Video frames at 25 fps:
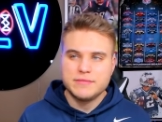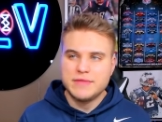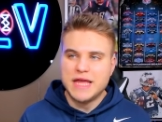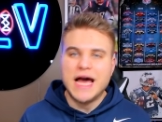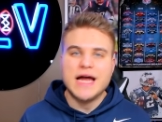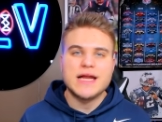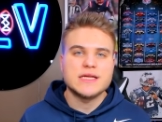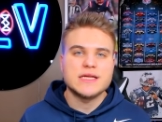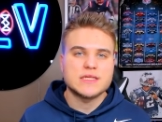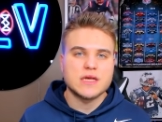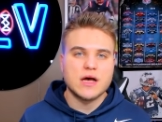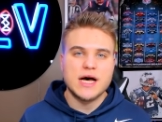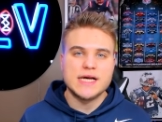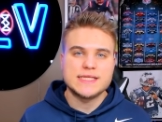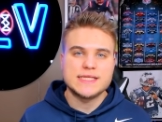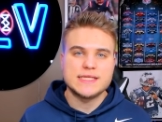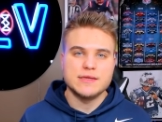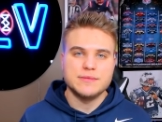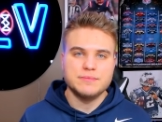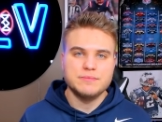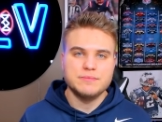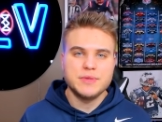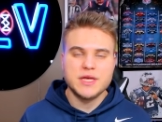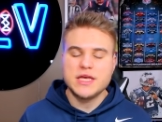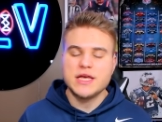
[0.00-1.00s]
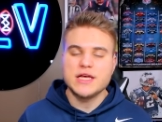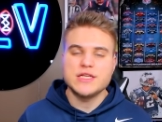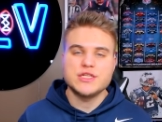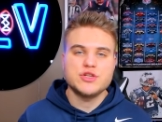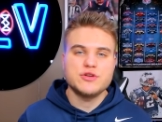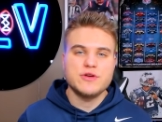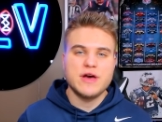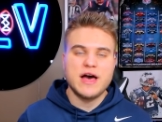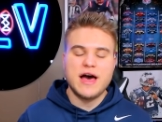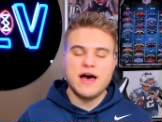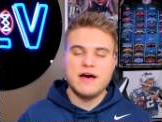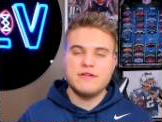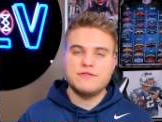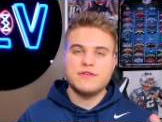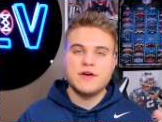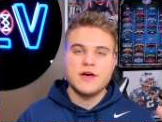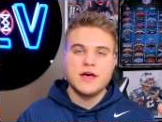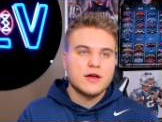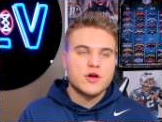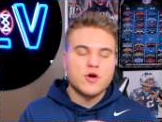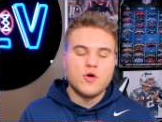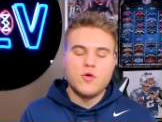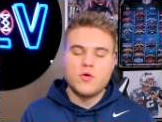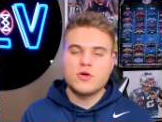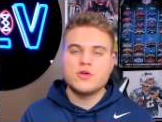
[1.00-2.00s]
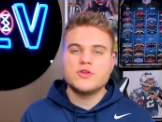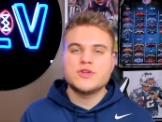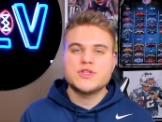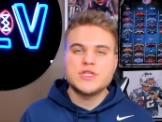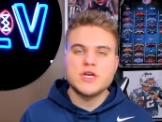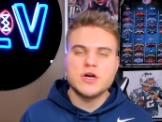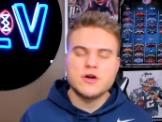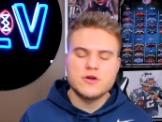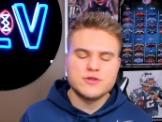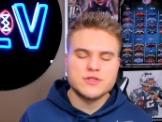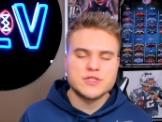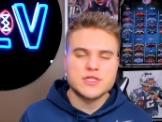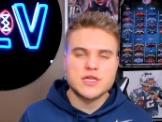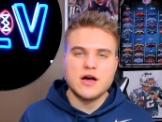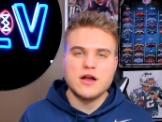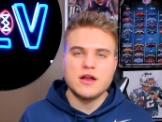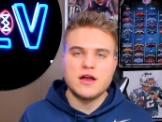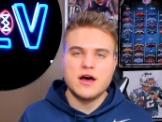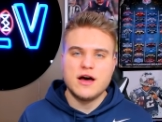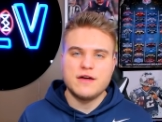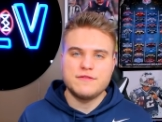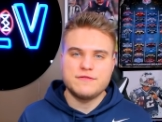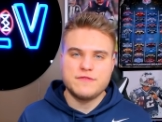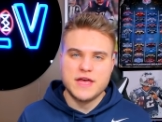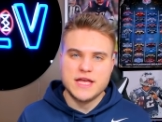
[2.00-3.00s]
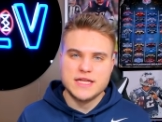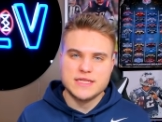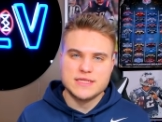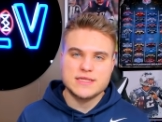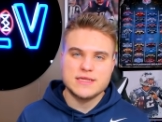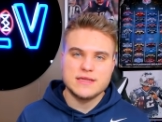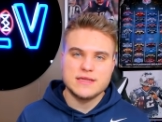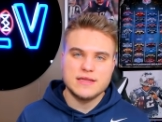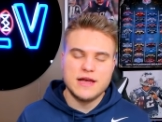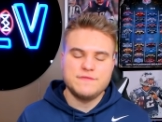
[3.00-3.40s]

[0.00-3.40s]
That is awesome because you have cornerstones on offense,